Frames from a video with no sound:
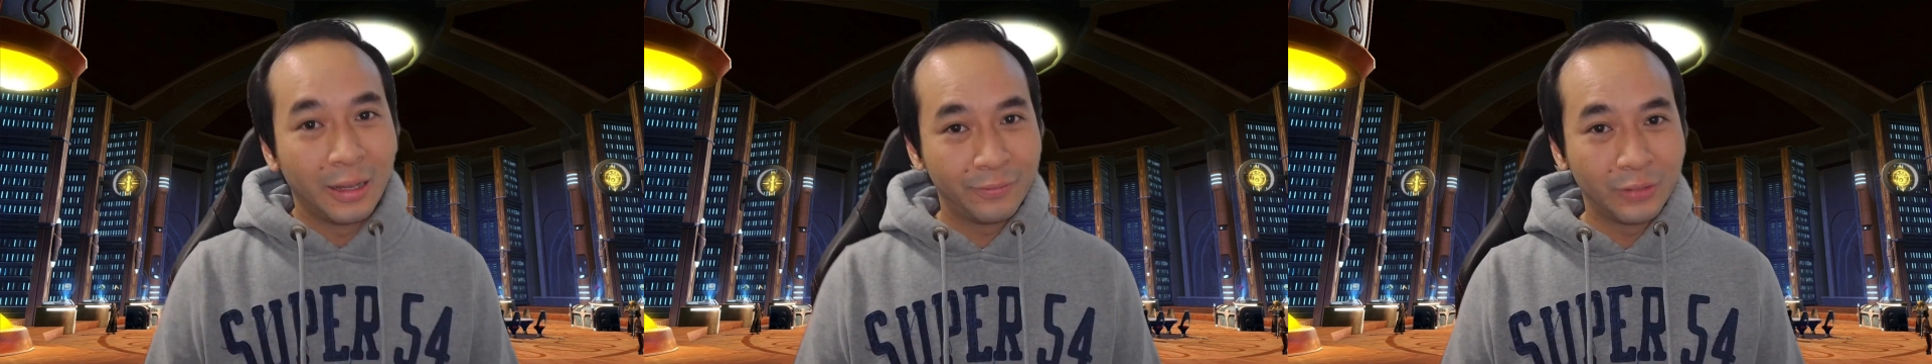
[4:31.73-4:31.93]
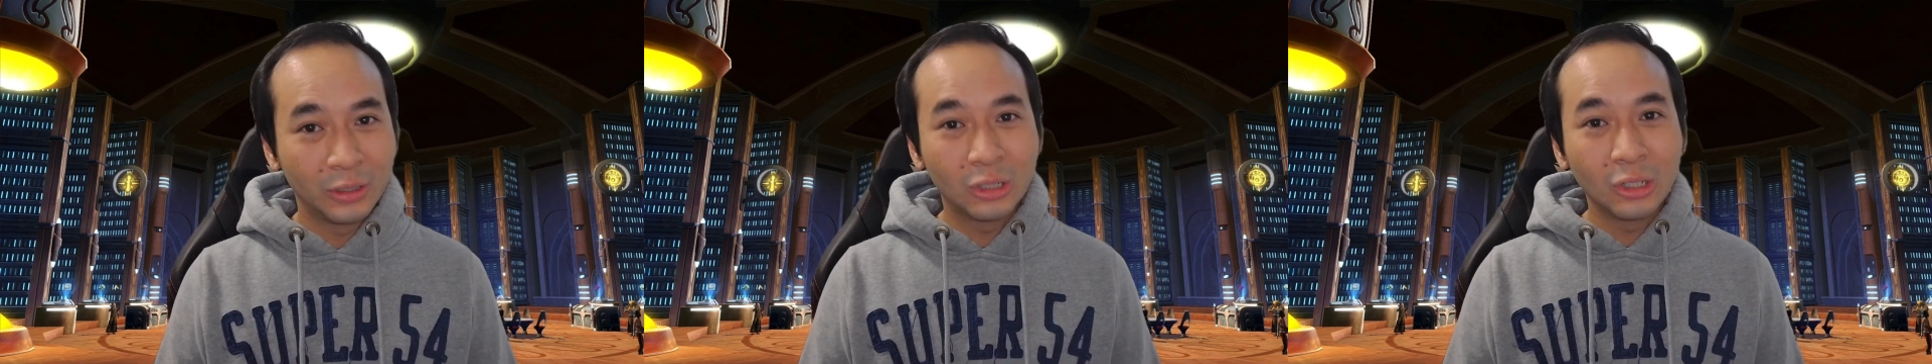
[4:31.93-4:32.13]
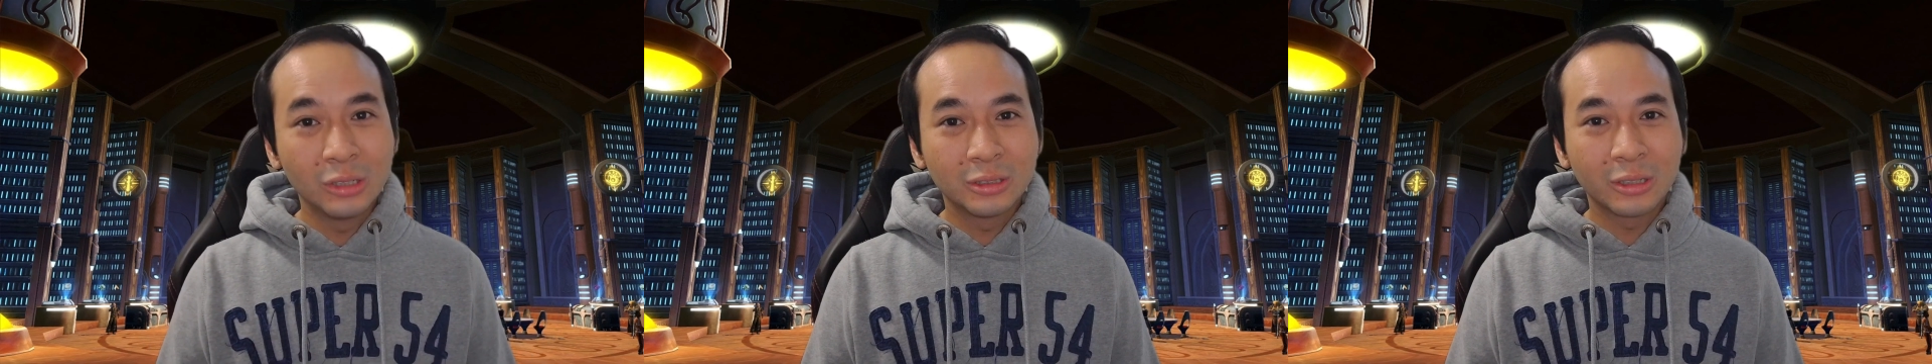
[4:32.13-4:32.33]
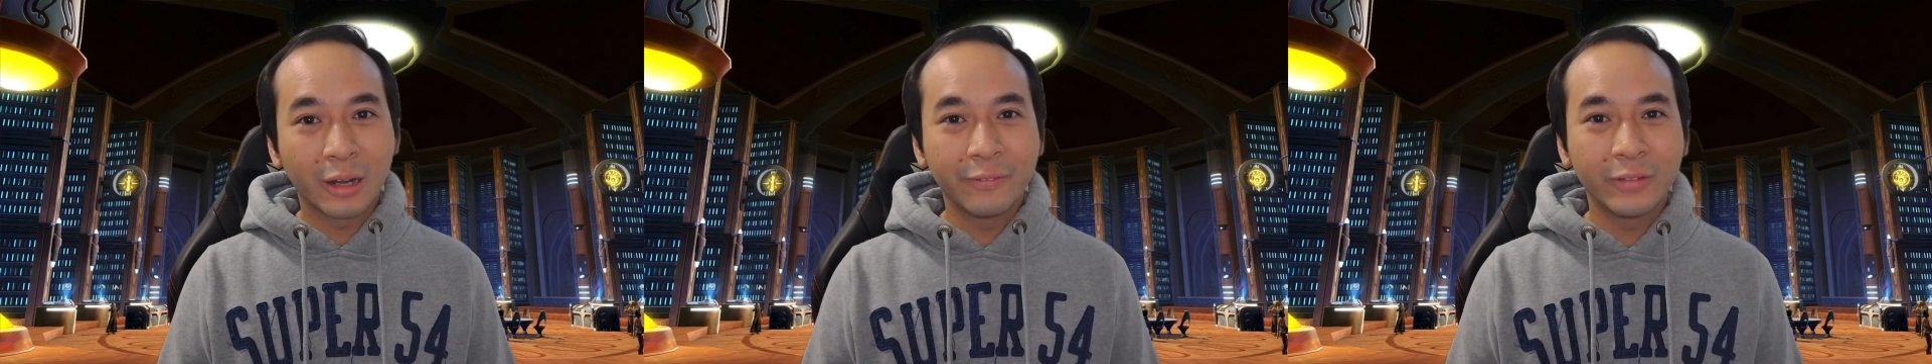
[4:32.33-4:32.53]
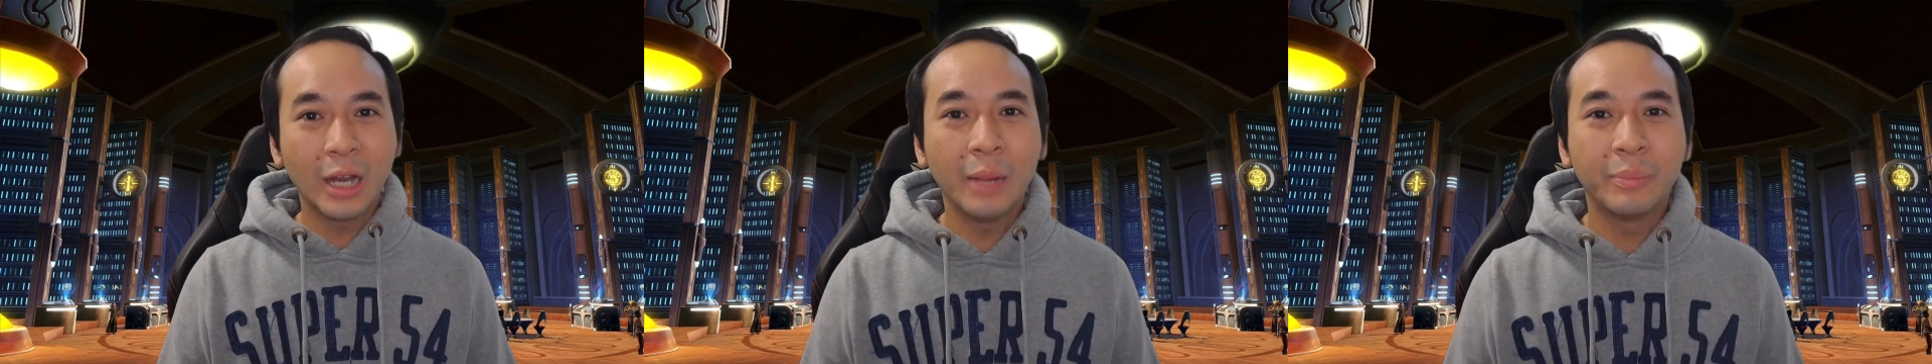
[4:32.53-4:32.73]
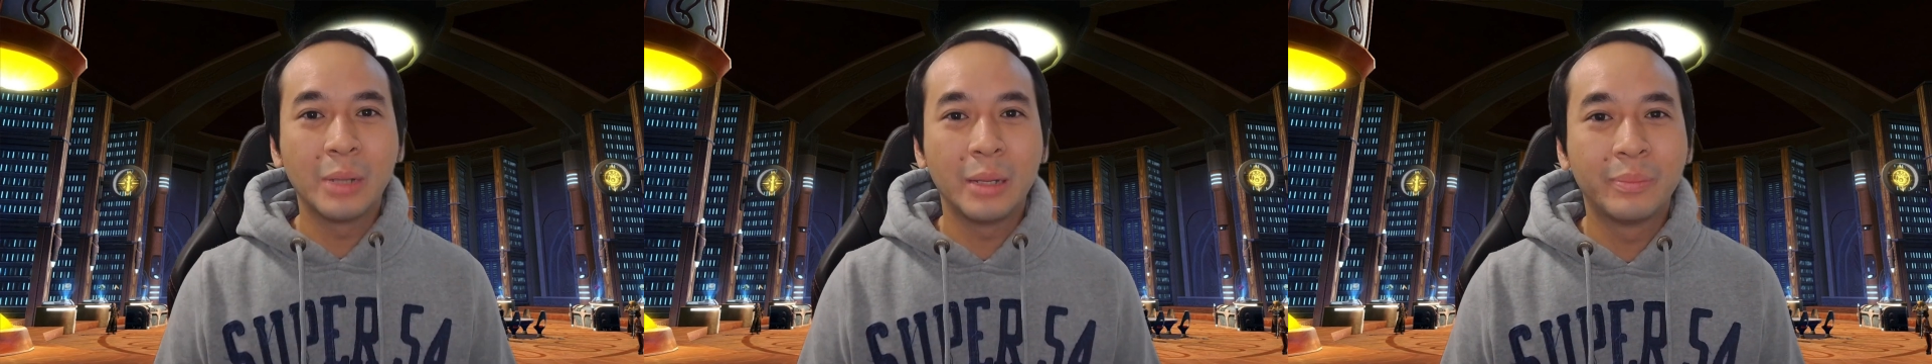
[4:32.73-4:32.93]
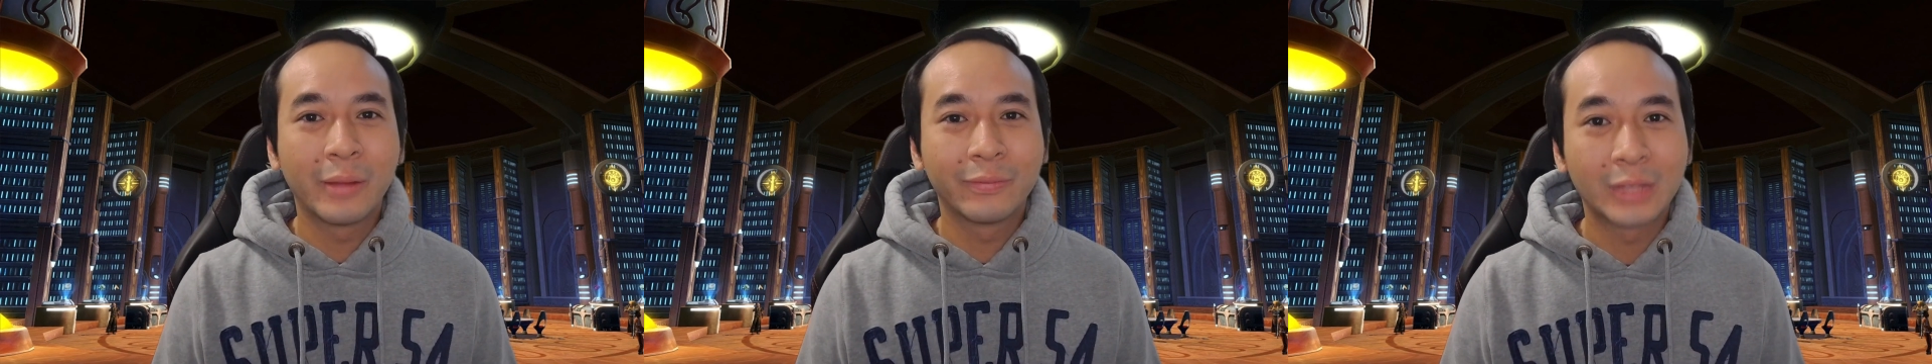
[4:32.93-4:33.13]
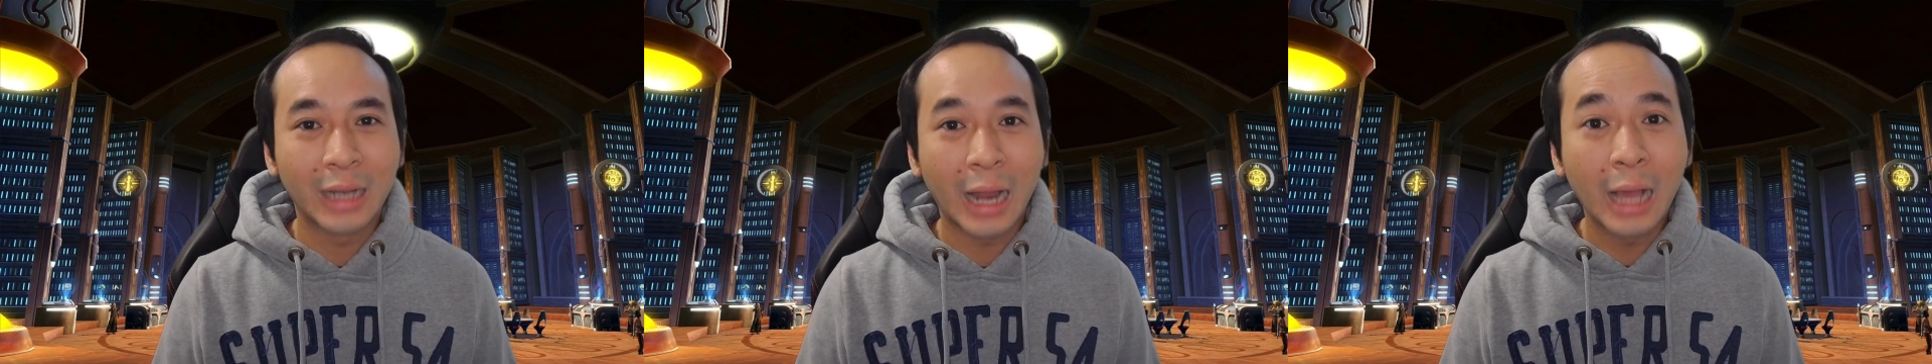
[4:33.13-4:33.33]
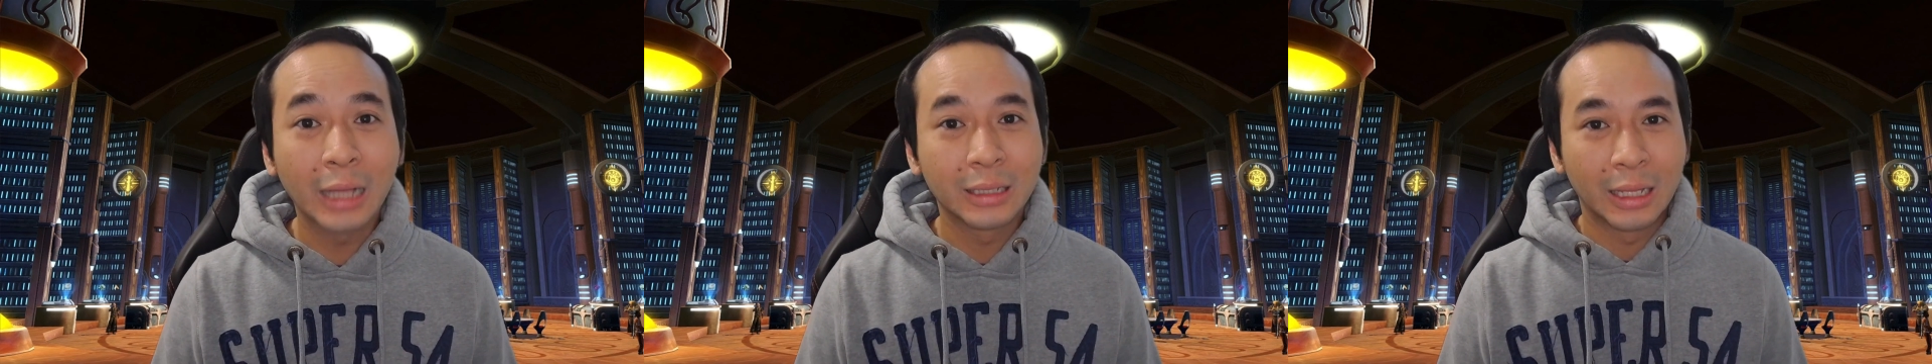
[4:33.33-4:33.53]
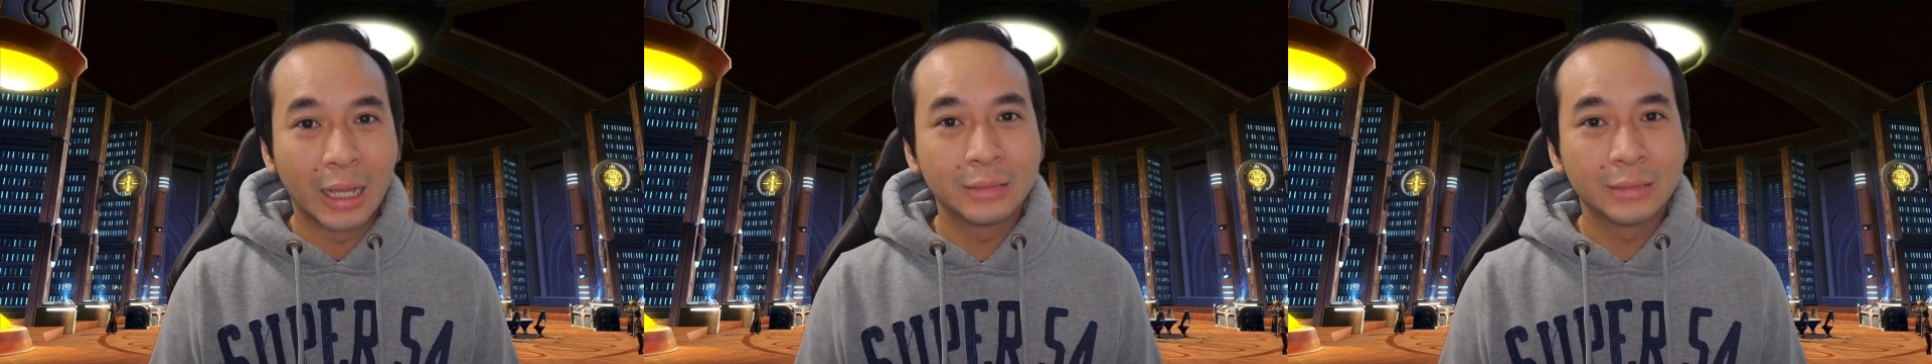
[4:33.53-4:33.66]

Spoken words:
If you do enjoy the video, please press the like